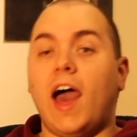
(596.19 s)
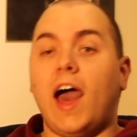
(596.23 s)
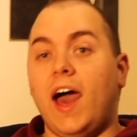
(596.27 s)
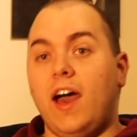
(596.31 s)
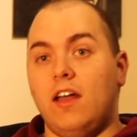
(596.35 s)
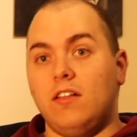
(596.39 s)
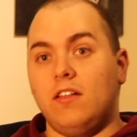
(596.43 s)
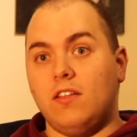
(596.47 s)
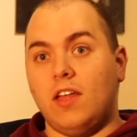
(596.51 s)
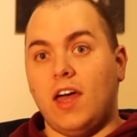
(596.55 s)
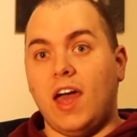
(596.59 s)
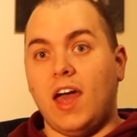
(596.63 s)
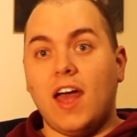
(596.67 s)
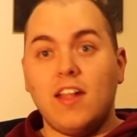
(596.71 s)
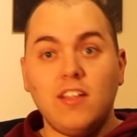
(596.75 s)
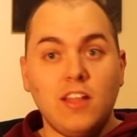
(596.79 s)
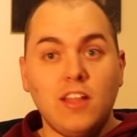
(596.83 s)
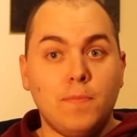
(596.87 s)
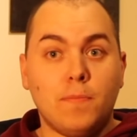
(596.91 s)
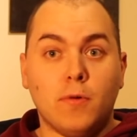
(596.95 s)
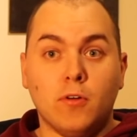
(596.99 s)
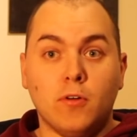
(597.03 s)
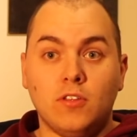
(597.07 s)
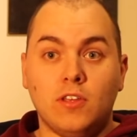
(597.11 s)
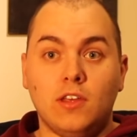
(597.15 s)
and that
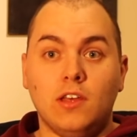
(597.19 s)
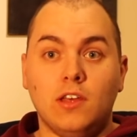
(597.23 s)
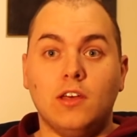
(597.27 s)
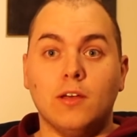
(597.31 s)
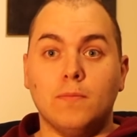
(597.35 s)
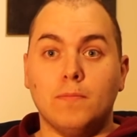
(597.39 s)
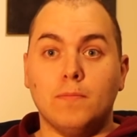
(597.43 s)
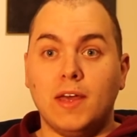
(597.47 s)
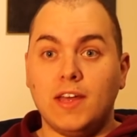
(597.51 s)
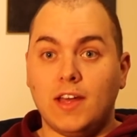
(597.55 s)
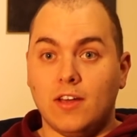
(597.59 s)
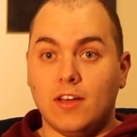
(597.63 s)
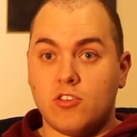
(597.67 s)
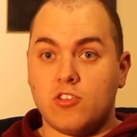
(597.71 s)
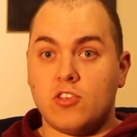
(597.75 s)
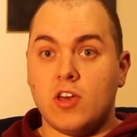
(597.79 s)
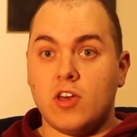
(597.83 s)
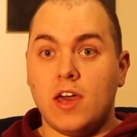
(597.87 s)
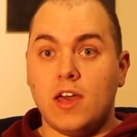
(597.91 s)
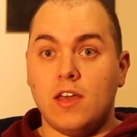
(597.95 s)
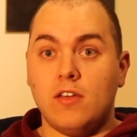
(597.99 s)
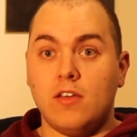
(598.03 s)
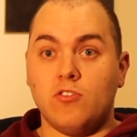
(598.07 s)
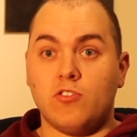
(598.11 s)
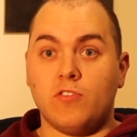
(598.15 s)
anybody can make a
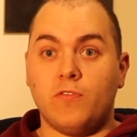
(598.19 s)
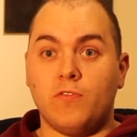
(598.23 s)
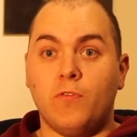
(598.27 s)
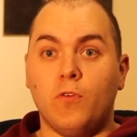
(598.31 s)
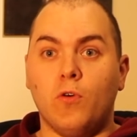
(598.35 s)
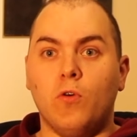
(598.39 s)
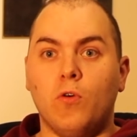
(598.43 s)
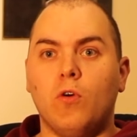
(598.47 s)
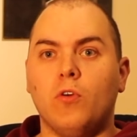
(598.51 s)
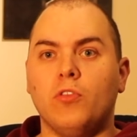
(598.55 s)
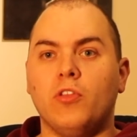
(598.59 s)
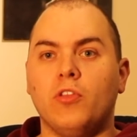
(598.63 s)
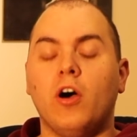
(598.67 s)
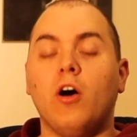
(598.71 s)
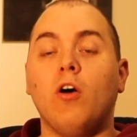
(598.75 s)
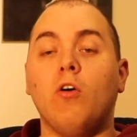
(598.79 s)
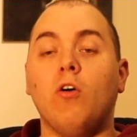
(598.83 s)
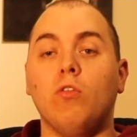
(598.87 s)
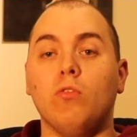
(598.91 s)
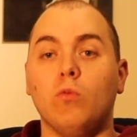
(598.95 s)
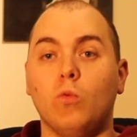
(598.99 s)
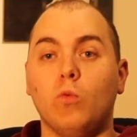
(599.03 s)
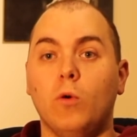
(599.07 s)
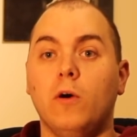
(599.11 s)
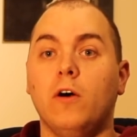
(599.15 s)
change for the
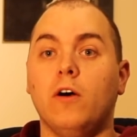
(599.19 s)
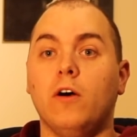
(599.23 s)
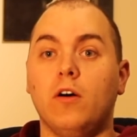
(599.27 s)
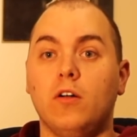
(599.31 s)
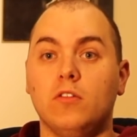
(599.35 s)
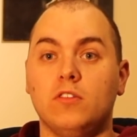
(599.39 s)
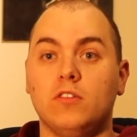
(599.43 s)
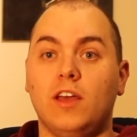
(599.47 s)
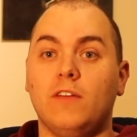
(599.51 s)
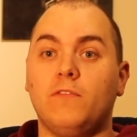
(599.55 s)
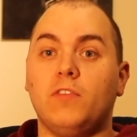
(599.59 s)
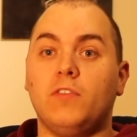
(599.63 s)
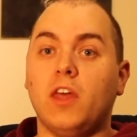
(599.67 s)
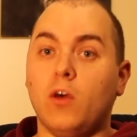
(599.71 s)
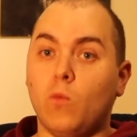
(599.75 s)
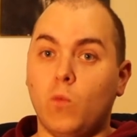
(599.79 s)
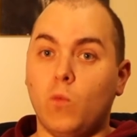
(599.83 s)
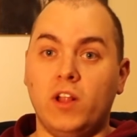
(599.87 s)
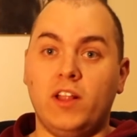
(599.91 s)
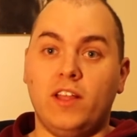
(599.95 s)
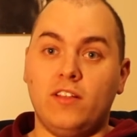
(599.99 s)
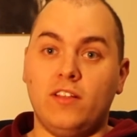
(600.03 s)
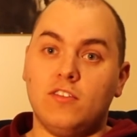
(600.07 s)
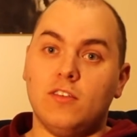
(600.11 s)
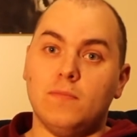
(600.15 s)
whole world if they're
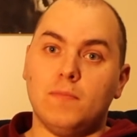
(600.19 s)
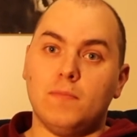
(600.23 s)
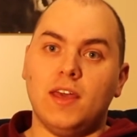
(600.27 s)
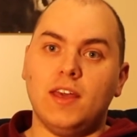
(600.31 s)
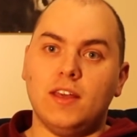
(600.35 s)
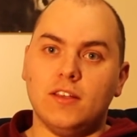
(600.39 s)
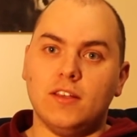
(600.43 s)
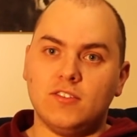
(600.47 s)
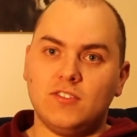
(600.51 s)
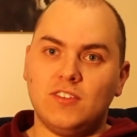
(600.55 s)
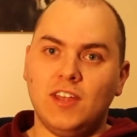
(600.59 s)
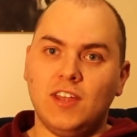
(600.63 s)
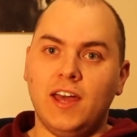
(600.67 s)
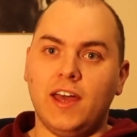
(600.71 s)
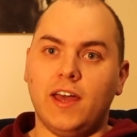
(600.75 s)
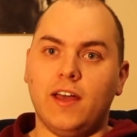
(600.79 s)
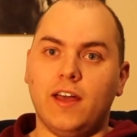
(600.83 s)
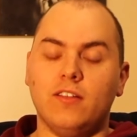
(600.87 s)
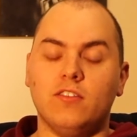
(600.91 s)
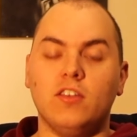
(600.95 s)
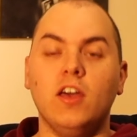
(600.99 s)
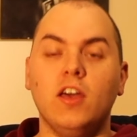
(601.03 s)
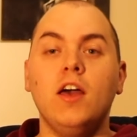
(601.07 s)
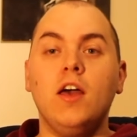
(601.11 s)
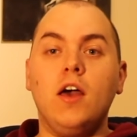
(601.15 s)
willing to make a
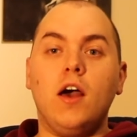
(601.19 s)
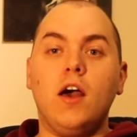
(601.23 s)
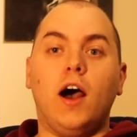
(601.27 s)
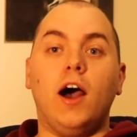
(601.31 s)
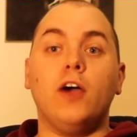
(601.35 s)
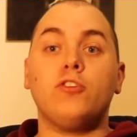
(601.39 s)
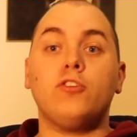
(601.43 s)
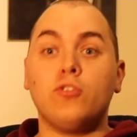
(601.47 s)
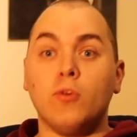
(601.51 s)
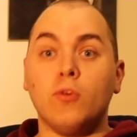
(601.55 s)
stand. I